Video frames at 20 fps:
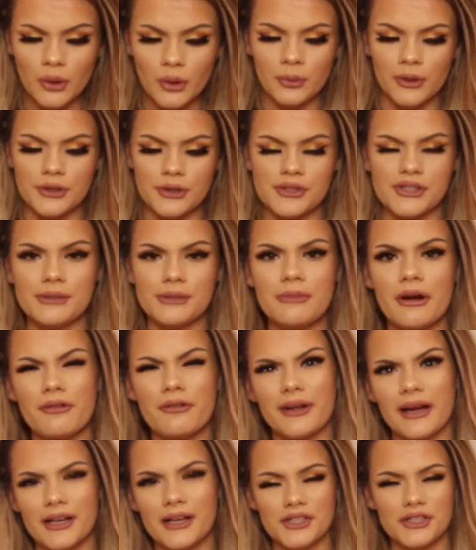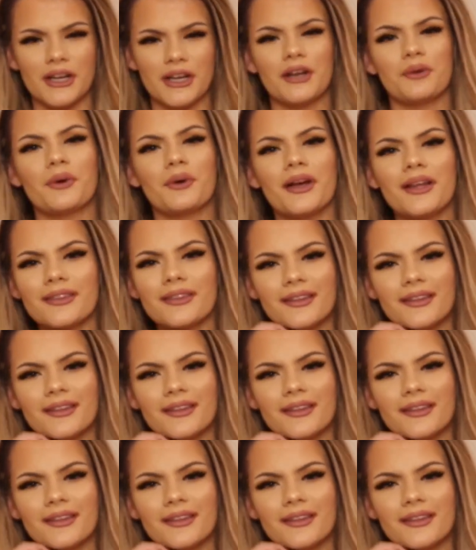well, you see my reaction anyway,